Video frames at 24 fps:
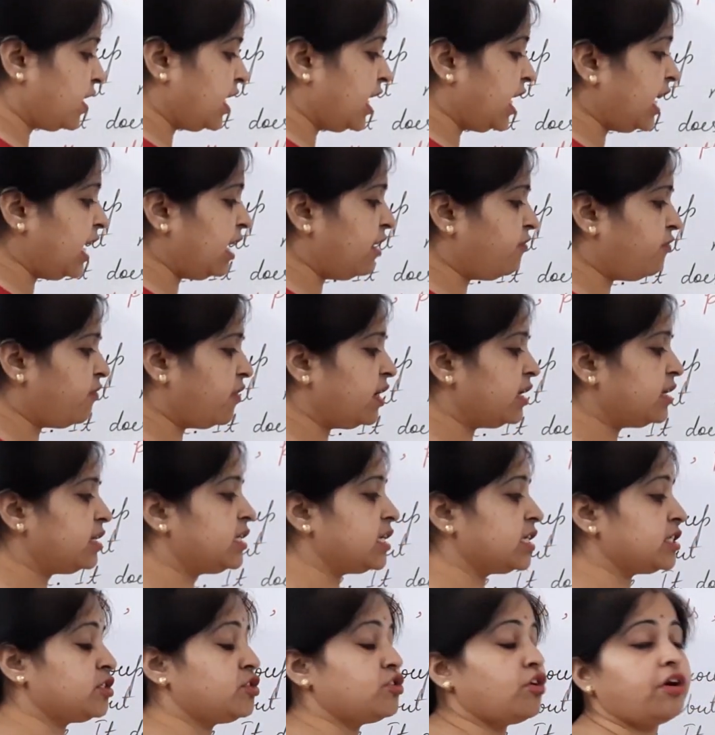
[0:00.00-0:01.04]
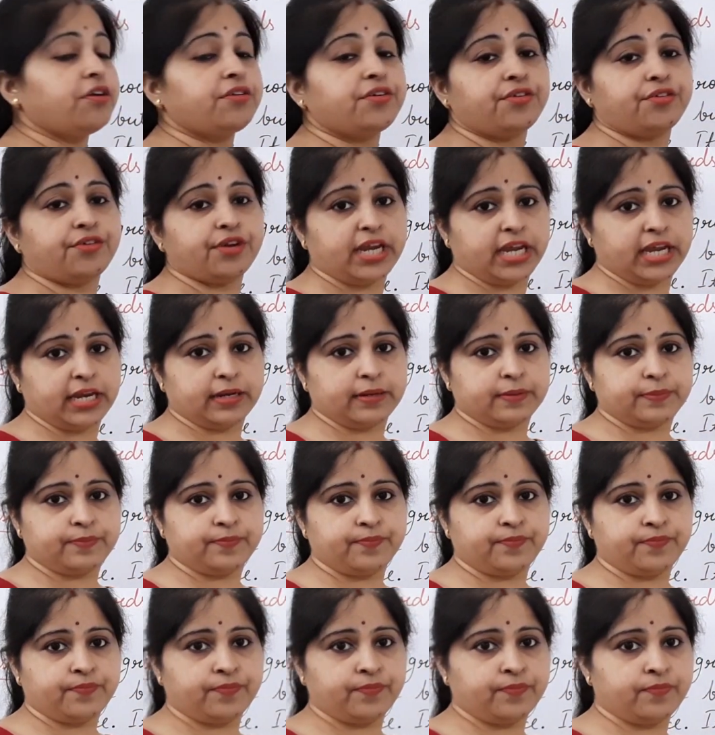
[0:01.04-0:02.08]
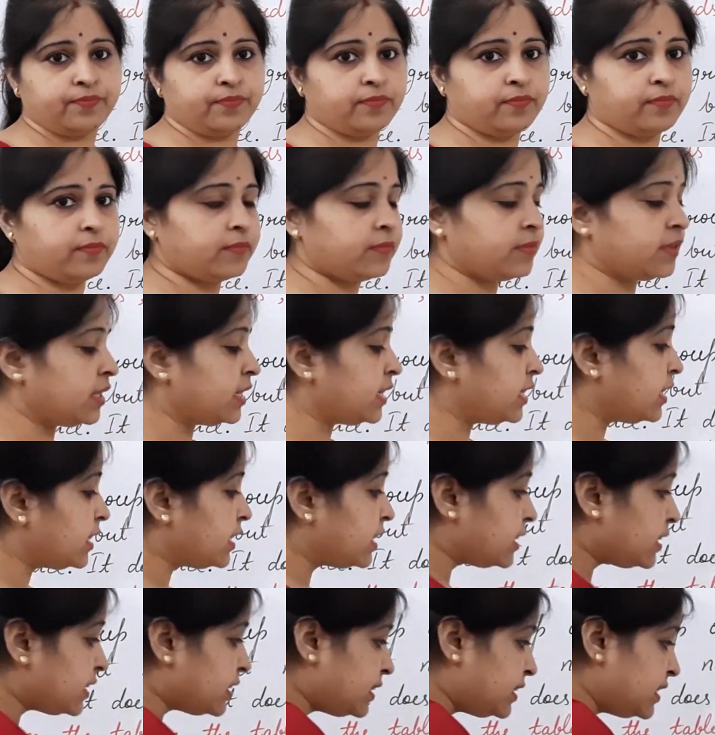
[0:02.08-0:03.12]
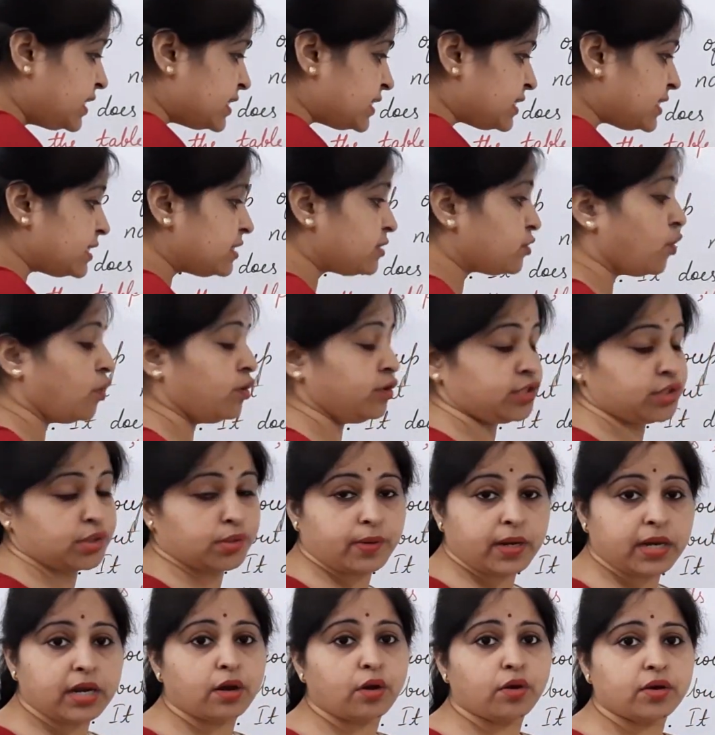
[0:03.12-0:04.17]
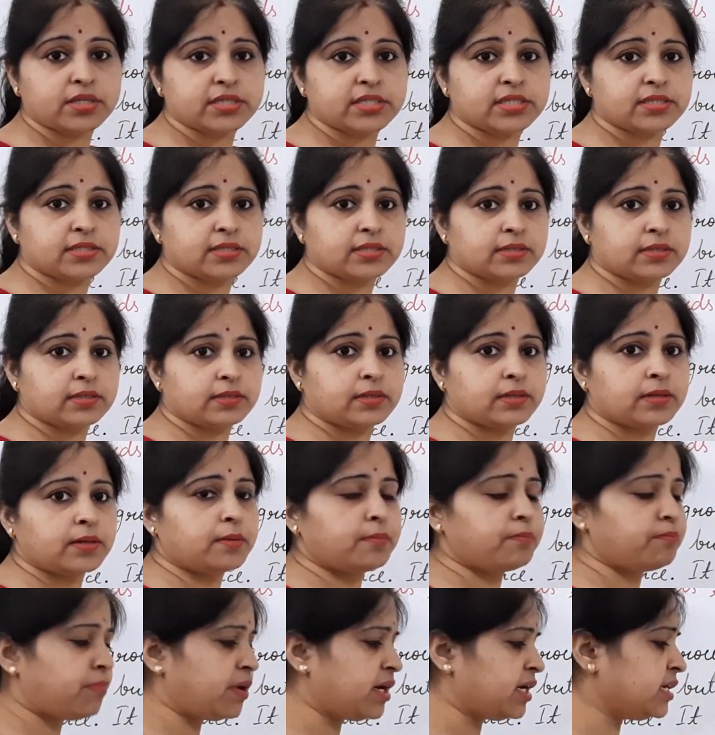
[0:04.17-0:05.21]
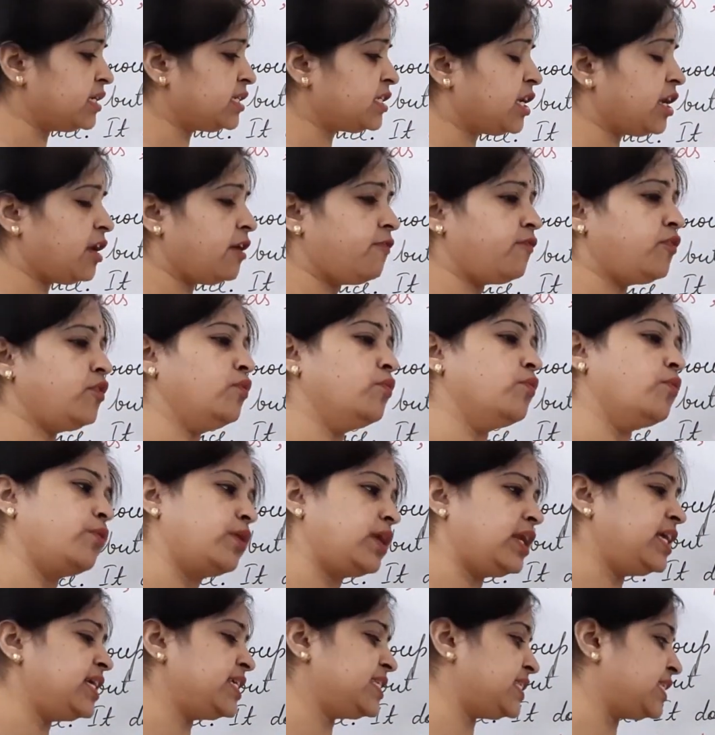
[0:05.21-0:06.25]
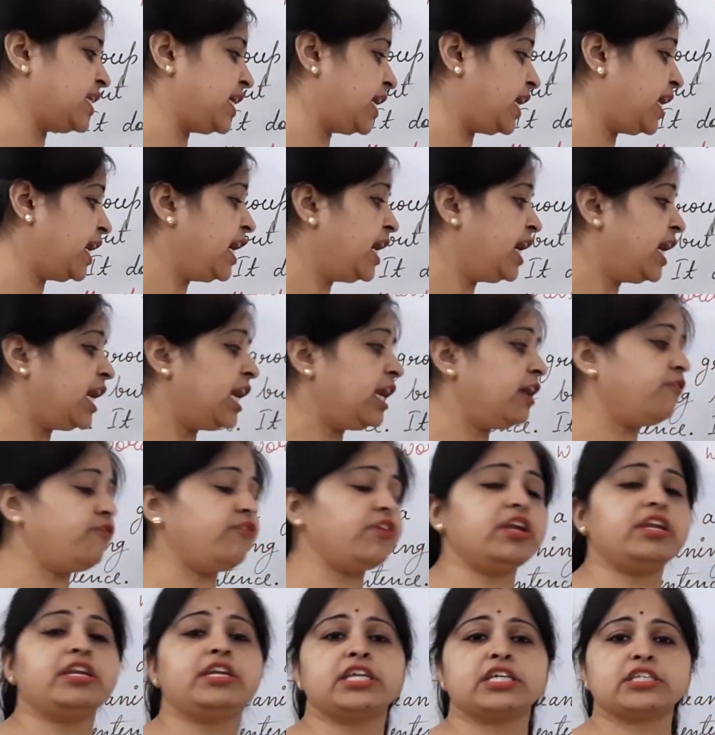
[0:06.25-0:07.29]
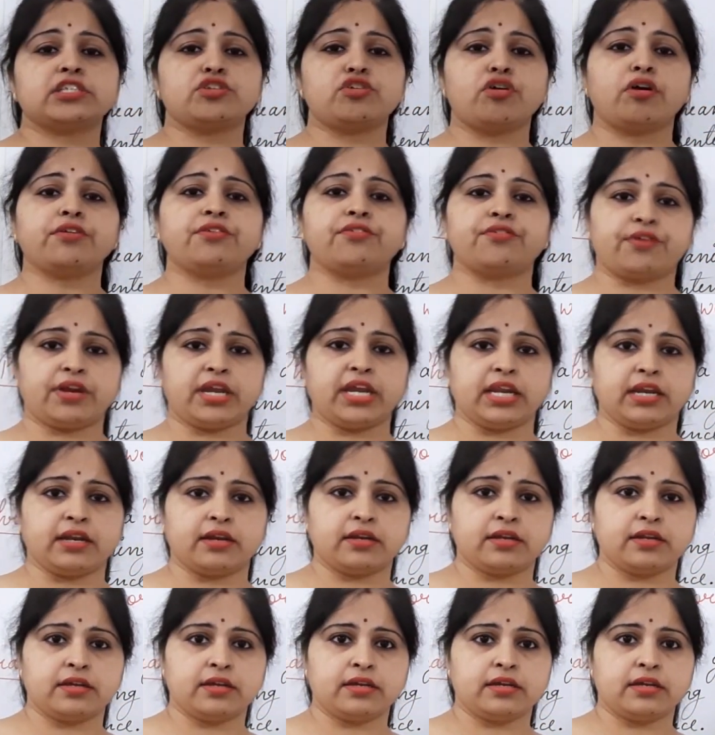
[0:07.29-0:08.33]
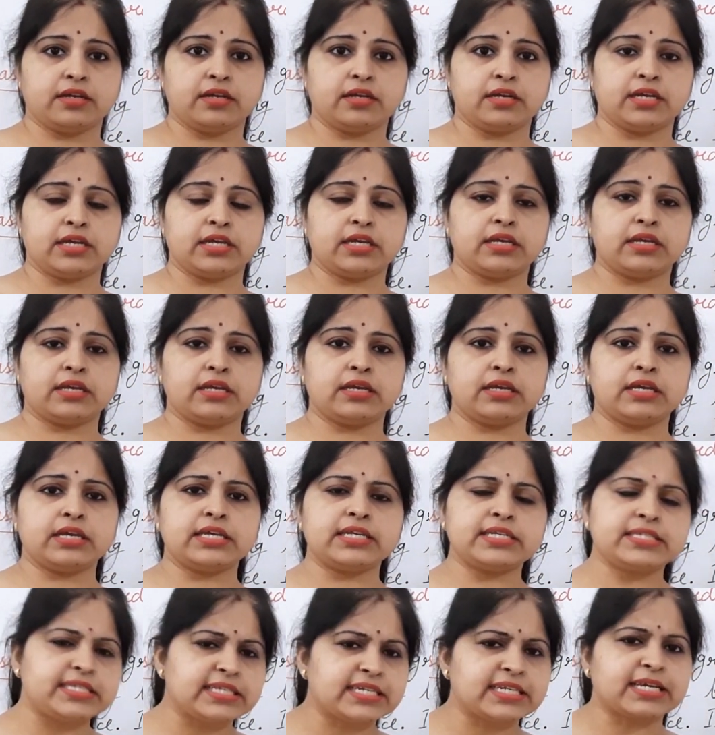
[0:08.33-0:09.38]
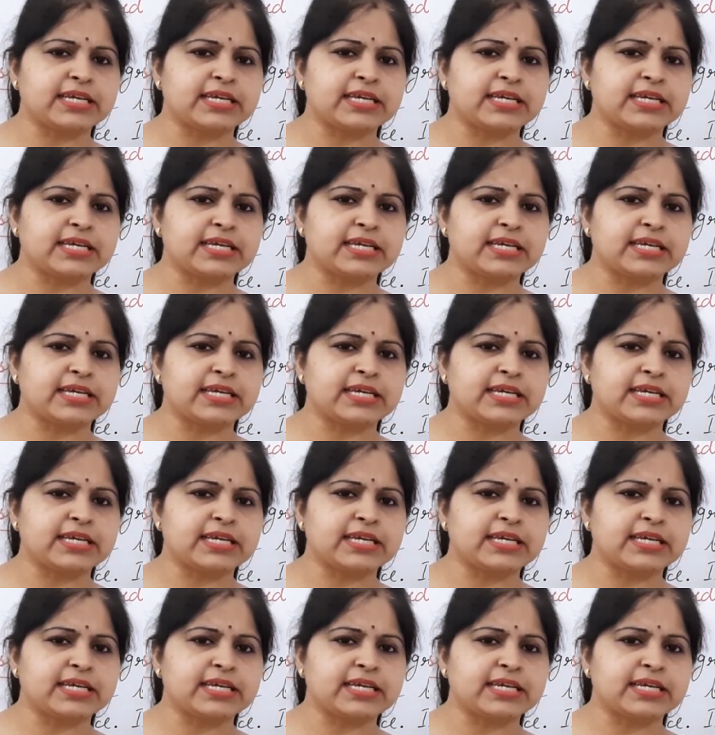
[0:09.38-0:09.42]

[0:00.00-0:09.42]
if it does not rain. This is also a clause. But if you only say, if it does not rain, is it